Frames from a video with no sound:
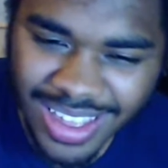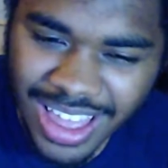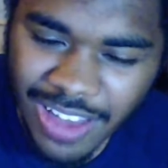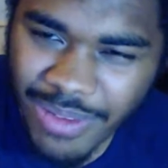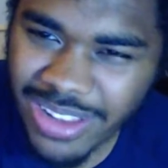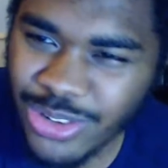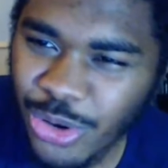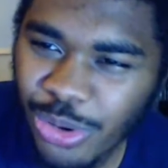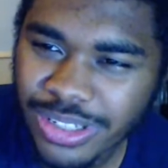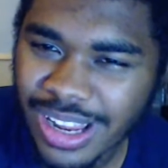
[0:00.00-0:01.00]
if my
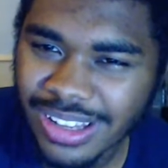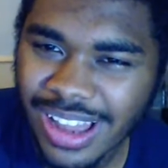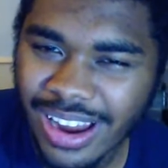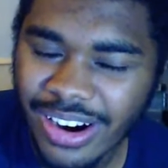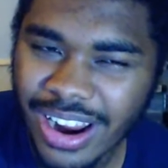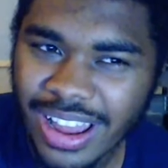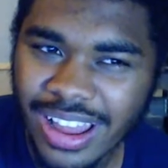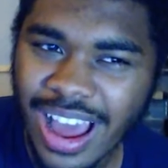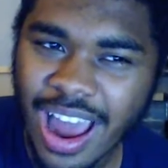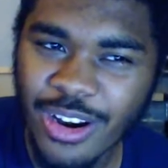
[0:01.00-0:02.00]
school was like that, right?
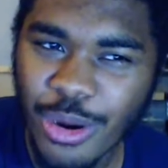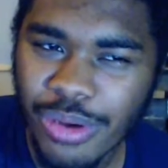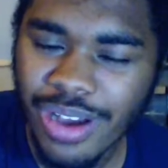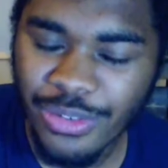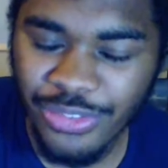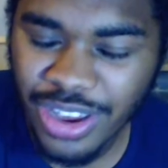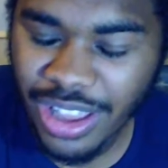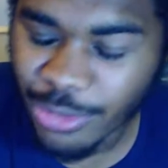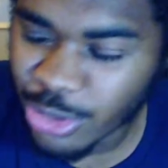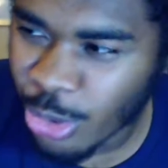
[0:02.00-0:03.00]
I don't know whether I'd think
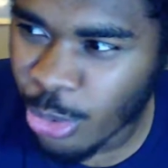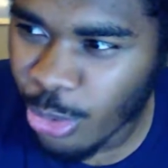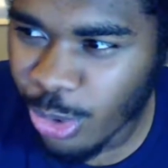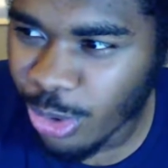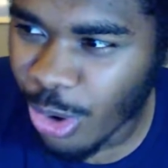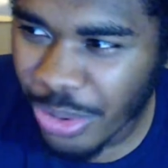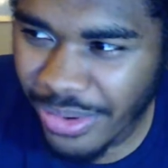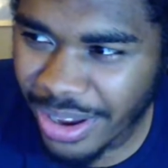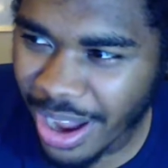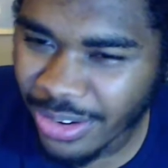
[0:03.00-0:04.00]
that was cool or
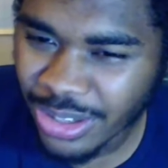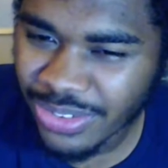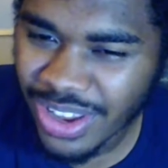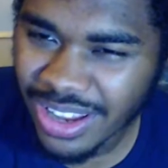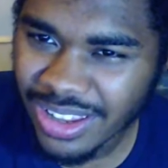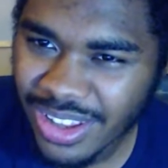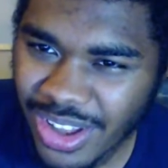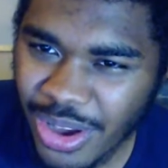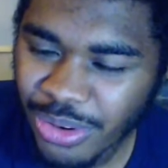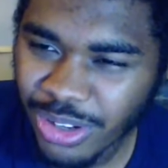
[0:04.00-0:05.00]
whether I'd just think,
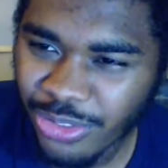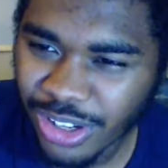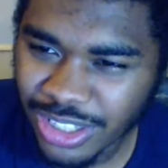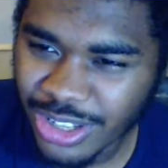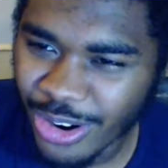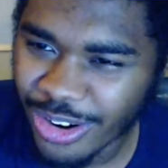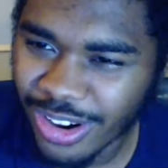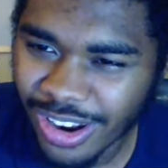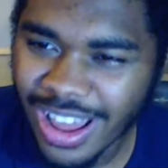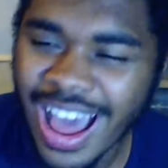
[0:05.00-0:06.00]
what the fuck is going
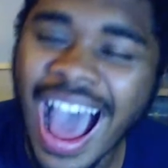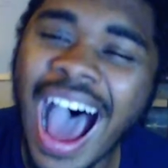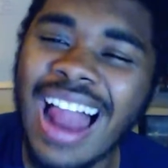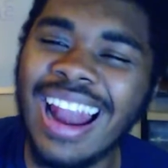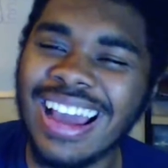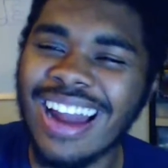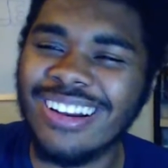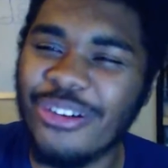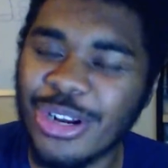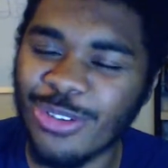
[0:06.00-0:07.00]
on? Like, I
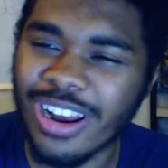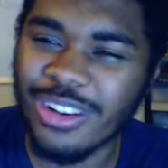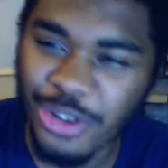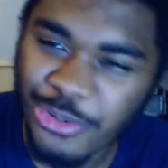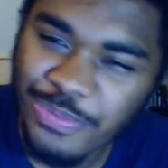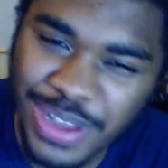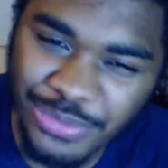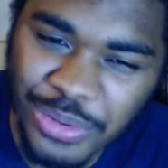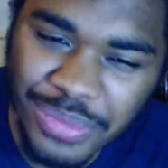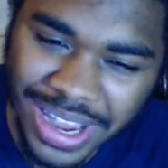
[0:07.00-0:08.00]
don't know which one it would be
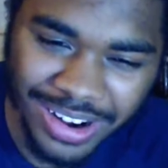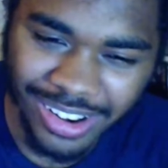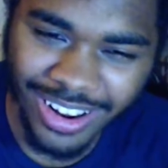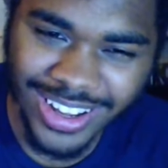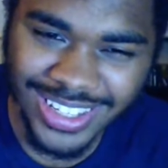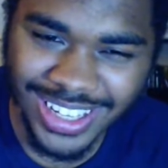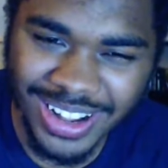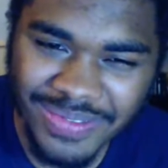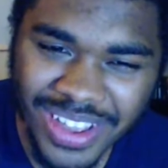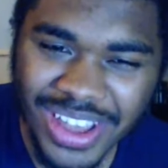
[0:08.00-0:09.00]
for me, in all
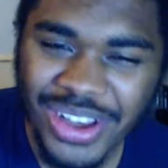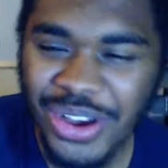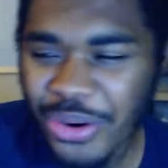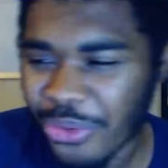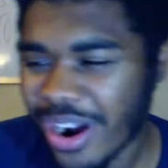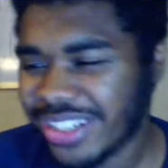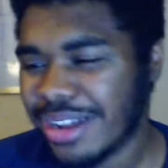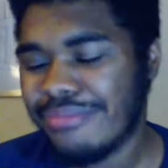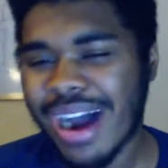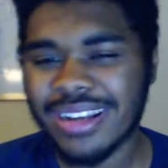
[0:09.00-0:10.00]
honesty. What is
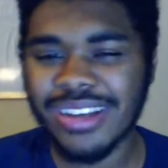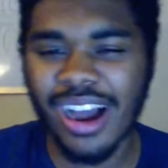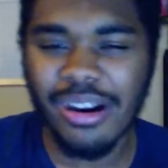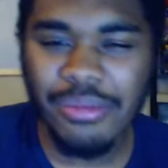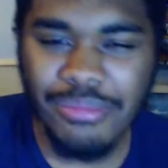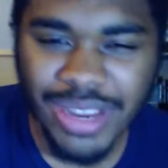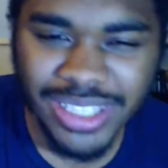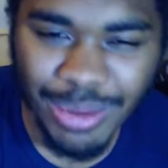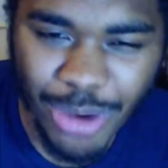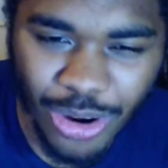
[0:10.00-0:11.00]
the matter,
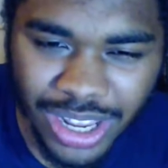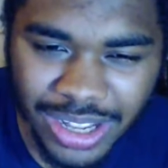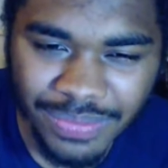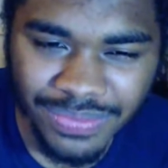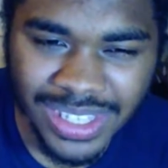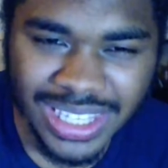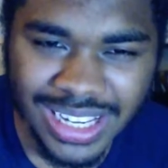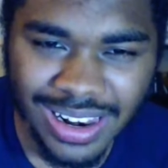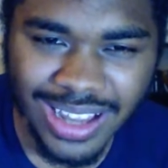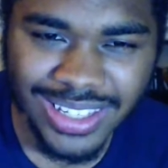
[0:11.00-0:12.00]
Mr. Mori? This is
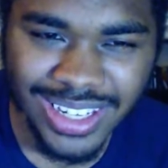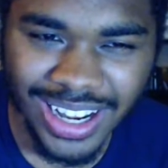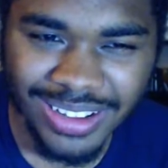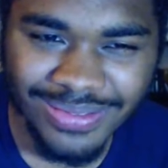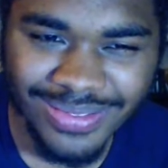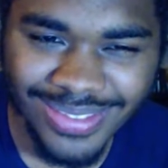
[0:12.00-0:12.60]
class time.